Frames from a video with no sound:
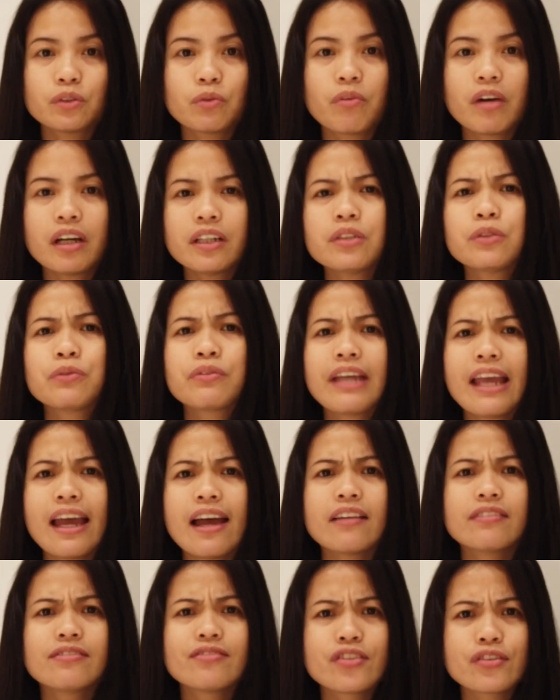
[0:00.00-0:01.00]
So why do we
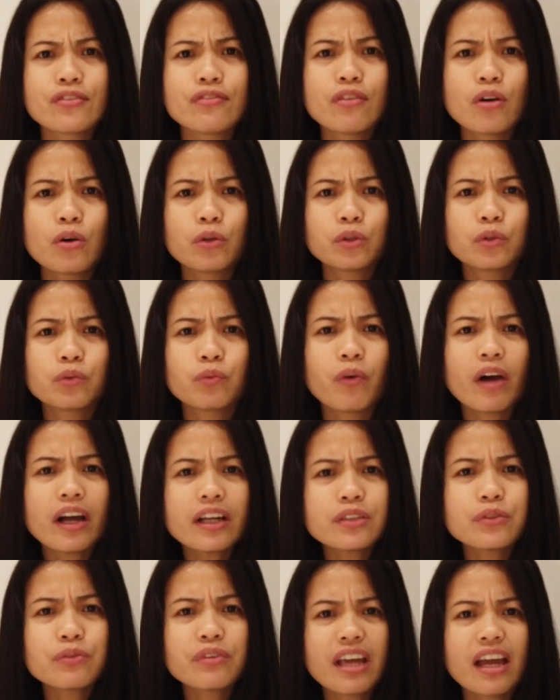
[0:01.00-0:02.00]
have to vote?
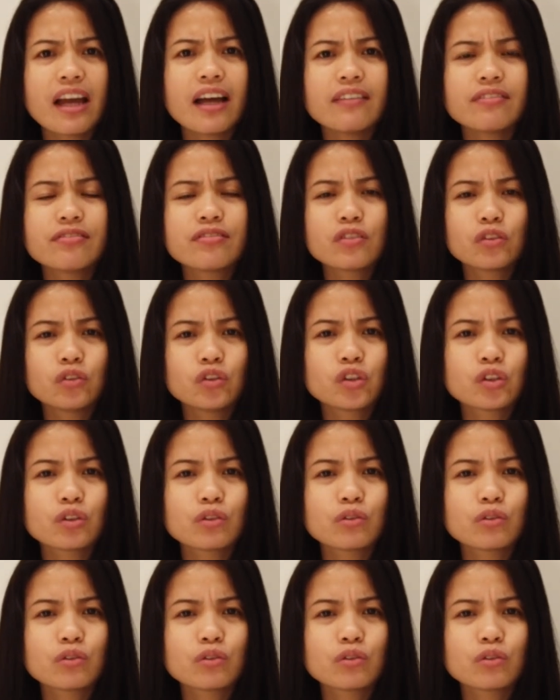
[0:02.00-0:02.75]
Why do we have to